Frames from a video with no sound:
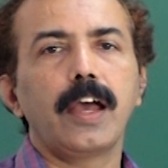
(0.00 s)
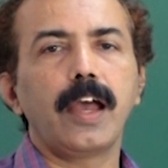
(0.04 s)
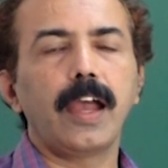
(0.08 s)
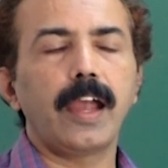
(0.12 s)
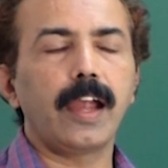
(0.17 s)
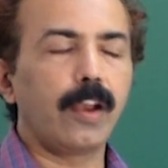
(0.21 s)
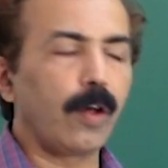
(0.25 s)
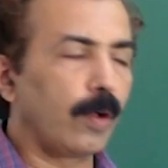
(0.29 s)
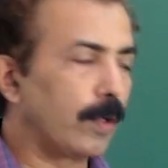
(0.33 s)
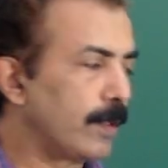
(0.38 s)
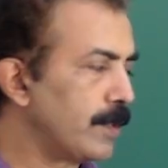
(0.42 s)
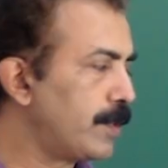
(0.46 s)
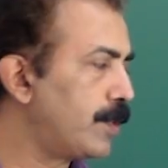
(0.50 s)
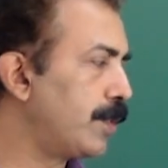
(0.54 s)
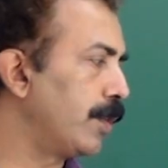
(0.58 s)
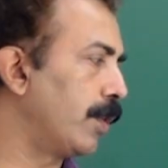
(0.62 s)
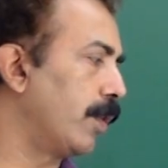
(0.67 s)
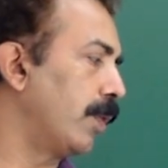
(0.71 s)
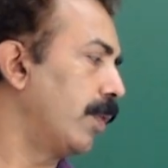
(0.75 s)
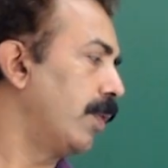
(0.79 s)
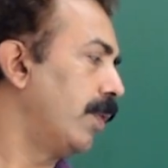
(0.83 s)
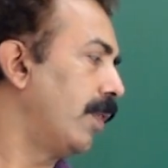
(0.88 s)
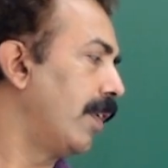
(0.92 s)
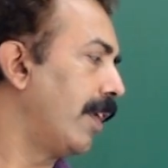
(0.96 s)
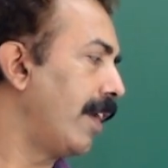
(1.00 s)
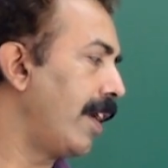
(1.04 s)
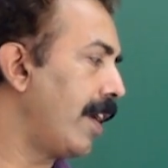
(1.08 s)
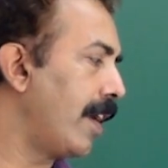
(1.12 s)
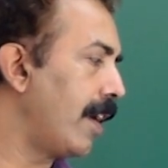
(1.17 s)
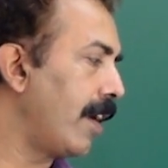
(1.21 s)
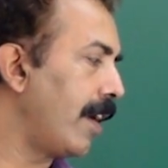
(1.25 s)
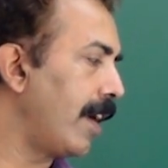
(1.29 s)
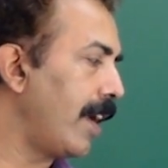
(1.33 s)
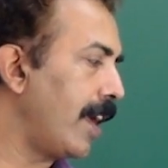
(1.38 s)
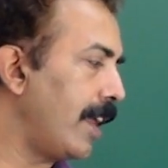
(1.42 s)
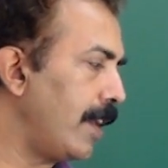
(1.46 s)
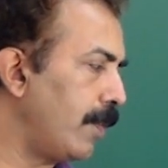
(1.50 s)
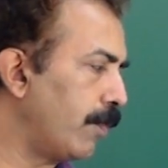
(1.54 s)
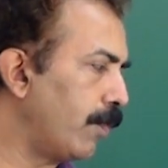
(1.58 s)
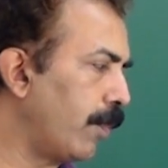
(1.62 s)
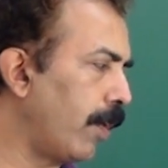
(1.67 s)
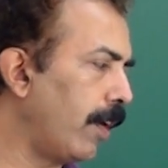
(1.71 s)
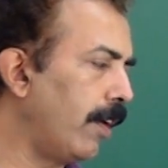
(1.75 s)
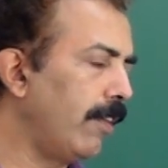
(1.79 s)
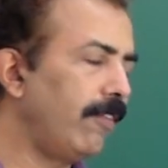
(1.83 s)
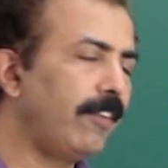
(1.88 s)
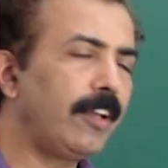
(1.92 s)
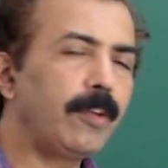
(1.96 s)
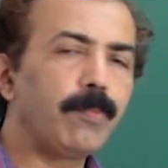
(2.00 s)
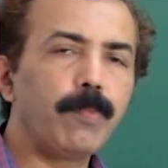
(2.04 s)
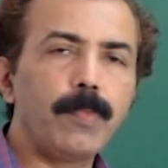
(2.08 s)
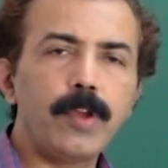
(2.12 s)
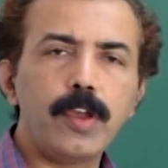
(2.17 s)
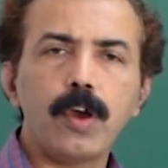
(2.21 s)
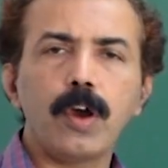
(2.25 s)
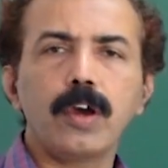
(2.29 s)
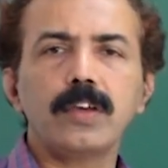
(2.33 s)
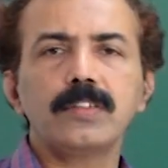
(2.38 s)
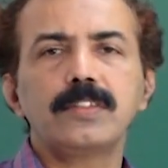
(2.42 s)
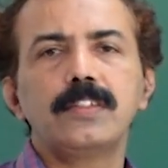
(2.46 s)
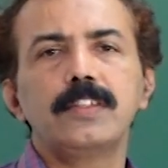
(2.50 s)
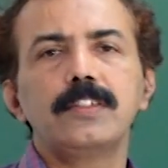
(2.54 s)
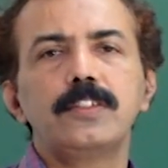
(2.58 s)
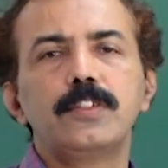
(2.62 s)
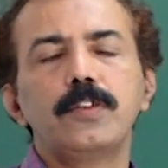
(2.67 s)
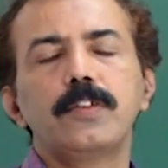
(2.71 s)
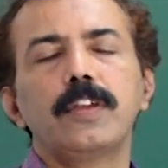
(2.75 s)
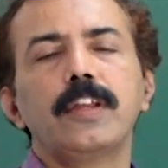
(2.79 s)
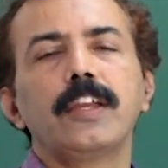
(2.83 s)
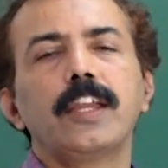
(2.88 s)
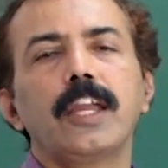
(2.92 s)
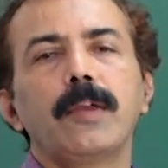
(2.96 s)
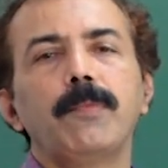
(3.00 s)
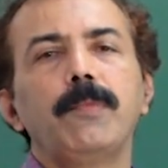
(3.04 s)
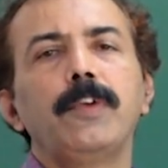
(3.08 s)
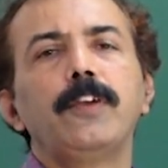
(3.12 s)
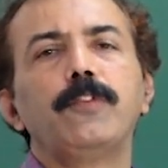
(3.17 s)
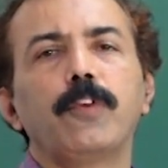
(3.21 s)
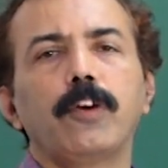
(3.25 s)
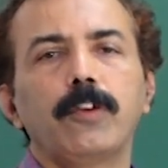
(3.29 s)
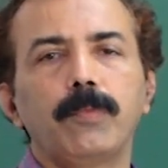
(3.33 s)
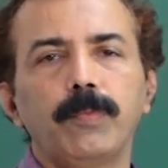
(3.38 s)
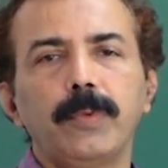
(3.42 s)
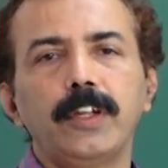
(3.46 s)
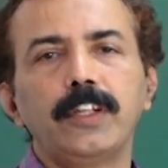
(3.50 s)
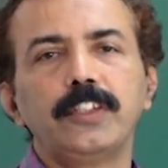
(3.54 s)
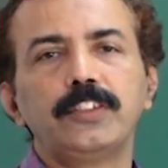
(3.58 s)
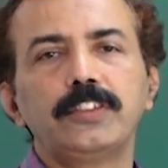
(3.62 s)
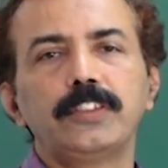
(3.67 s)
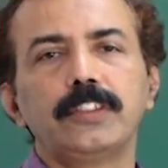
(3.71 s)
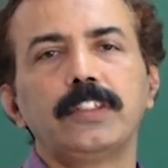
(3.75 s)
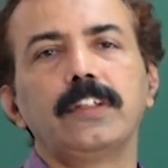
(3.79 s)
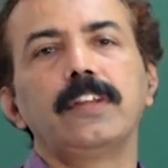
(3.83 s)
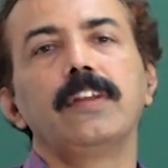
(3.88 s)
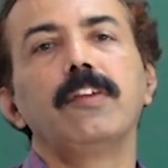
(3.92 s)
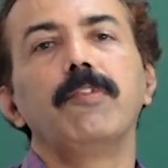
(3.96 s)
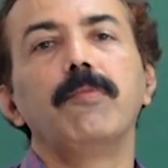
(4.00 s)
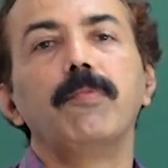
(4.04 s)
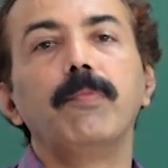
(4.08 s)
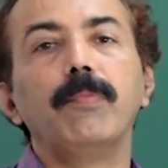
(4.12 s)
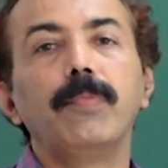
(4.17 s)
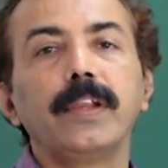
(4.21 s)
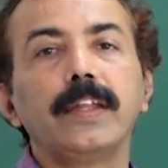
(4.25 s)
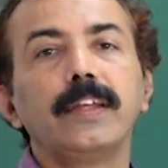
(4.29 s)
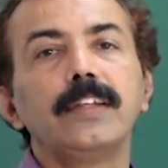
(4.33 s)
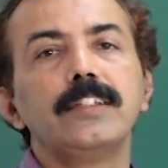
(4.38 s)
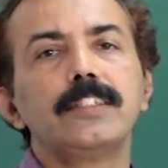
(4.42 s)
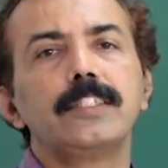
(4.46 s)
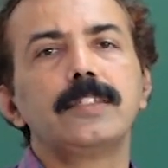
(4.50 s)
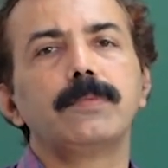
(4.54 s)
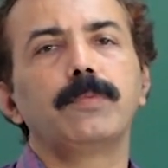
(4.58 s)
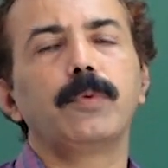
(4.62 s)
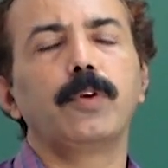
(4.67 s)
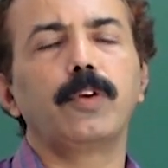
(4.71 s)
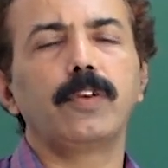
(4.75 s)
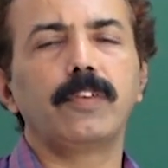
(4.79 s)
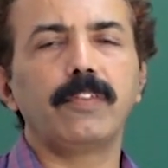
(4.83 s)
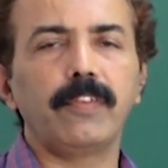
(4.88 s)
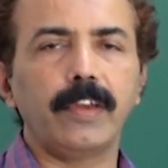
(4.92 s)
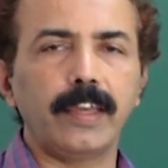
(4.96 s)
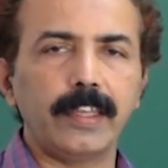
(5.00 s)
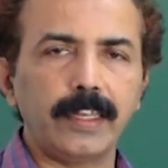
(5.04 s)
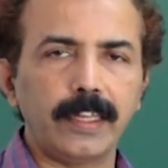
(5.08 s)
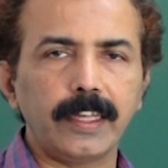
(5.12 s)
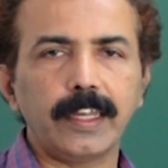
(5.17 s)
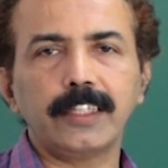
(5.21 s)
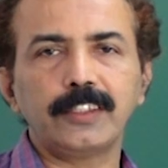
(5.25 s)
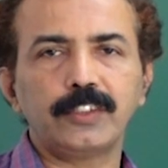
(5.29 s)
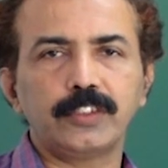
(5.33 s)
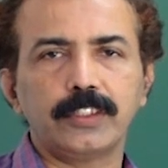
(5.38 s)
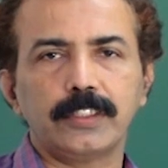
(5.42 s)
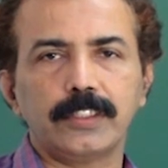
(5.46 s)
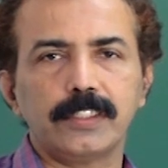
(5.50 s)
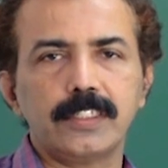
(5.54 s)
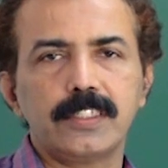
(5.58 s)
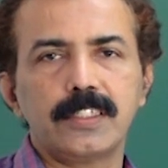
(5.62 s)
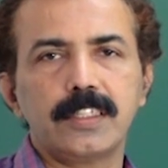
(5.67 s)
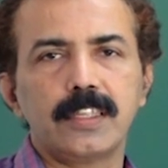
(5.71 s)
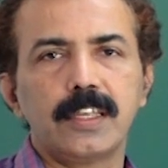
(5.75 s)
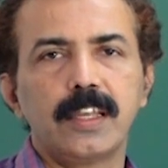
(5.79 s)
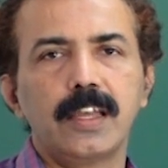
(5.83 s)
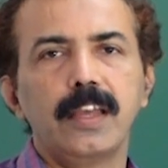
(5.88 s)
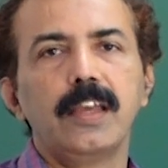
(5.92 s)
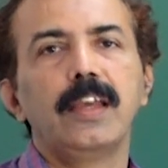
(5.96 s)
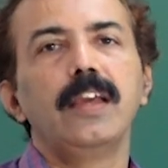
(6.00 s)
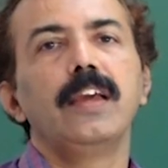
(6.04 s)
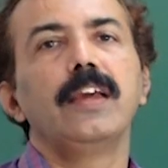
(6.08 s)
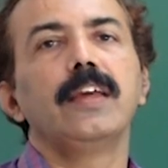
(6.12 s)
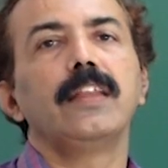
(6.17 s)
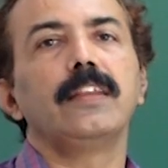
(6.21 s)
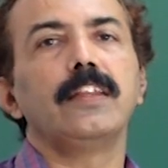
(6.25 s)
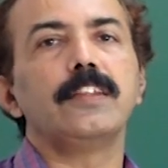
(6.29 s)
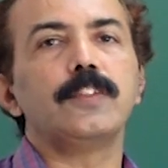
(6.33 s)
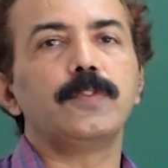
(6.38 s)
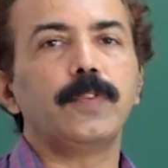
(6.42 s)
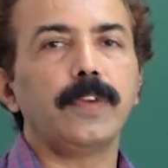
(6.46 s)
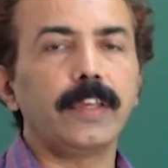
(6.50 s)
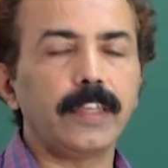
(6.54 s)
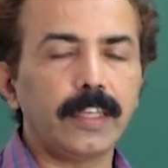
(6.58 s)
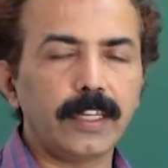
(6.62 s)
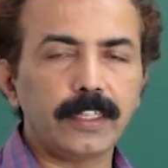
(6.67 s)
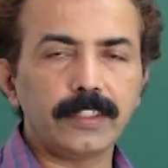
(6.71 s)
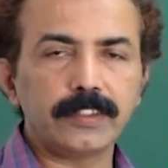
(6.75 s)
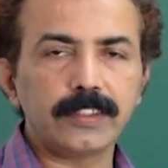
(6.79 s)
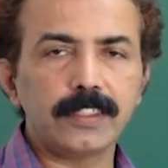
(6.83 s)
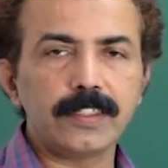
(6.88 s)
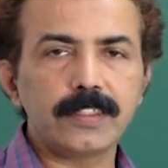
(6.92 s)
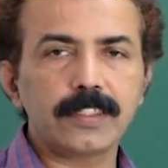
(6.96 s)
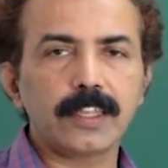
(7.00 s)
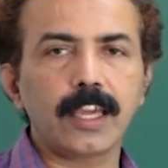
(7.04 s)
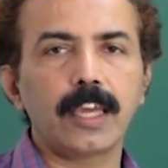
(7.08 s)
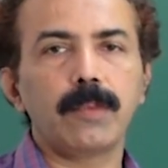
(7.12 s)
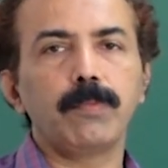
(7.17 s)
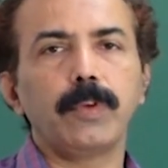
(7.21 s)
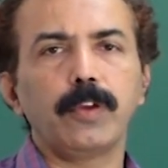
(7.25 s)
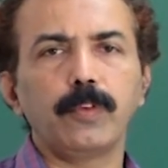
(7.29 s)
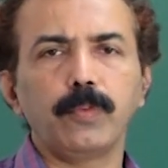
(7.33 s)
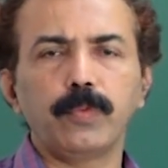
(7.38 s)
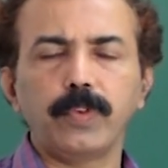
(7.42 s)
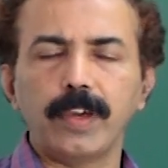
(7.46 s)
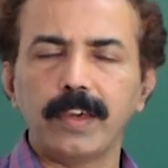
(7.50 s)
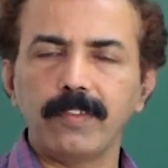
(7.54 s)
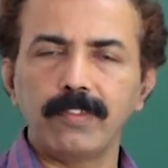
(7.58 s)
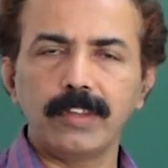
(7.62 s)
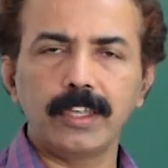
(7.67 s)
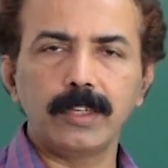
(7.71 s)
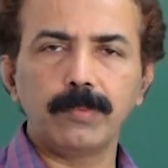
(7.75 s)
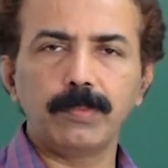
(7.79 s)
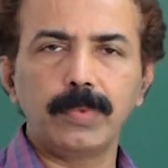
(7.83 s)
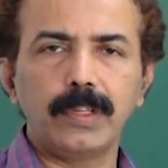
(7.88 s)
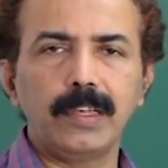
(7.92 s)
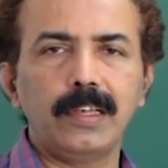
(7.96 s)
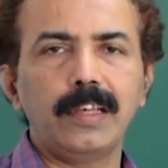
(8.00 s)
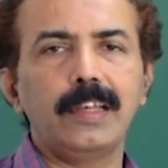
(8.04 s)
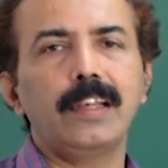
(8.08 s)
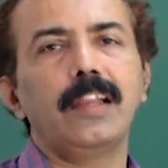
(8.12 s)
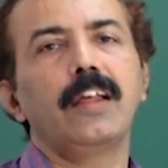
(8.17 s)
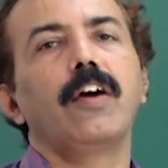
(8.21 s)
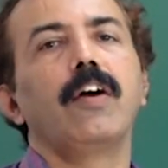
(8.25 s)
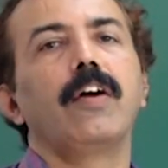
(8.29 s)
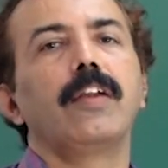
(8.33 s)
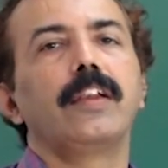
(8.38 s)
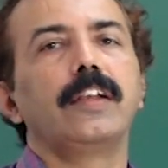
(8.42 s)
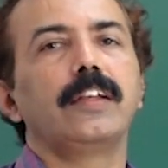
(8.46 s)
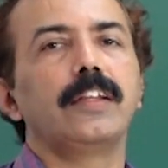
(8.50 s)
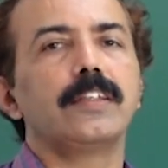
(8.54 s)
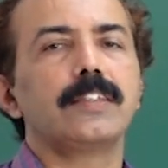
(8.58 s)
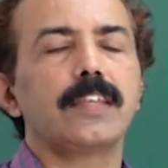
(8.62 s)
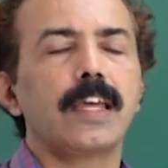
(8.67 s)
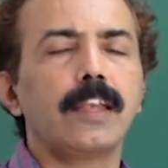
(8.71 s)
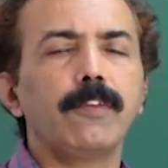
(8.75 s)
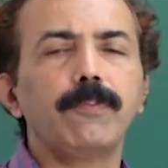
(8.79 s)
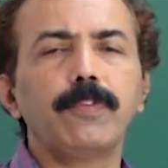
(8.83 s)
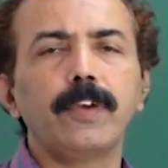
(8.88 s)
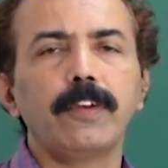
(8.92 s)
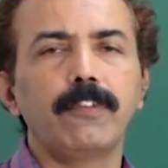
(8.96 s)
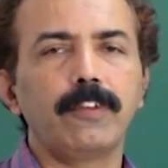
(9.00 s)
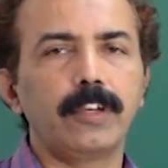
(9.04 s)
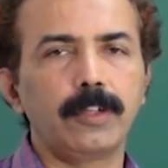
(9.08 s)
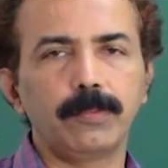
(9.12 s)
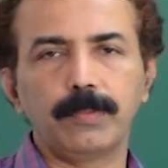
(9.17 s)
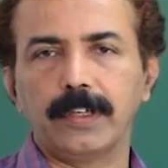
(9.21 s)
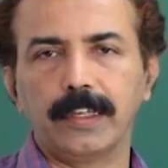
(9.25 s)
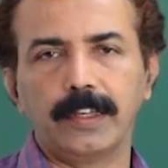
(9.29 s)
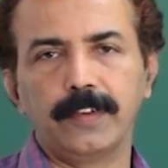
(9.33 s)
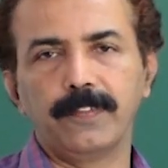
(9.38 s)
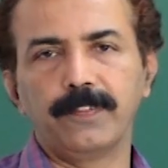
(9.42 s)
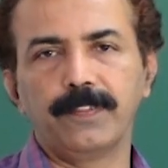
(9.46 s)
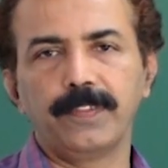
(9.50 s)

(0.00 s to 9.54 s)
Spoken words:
and also involving meiosis during gamete formation brings about variations. These variations can be favorable or it is unfavorable.